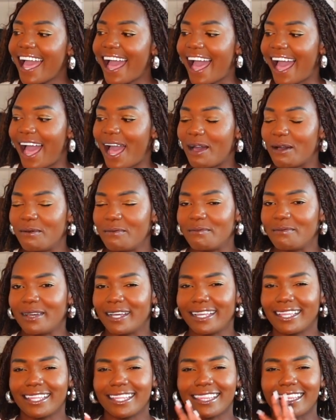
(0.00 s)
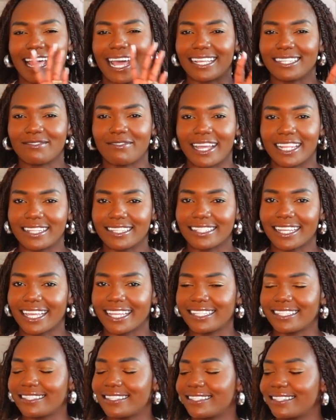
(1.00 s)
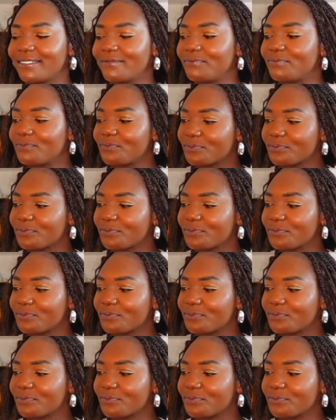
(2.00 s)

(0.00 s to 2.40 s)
last Valentine's.